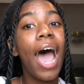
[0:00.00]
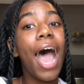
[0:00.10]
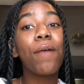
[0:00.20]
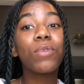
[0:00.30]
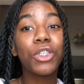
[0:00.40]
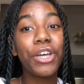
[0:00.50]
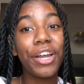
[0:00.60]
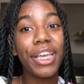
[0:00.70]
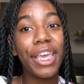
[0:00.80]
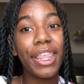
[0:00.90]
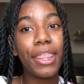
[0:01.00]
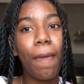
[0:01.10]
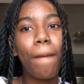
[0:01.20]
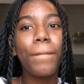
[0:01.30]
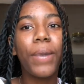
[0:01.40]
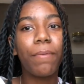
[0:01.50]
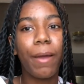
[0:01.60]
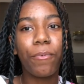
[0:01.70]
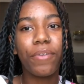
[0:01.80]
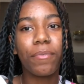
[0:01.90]
I was gonna get them, but
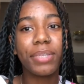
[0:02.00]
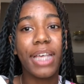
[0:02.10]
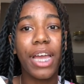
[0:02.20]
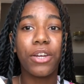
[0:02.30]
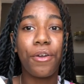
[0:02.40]
my boyfriend was like,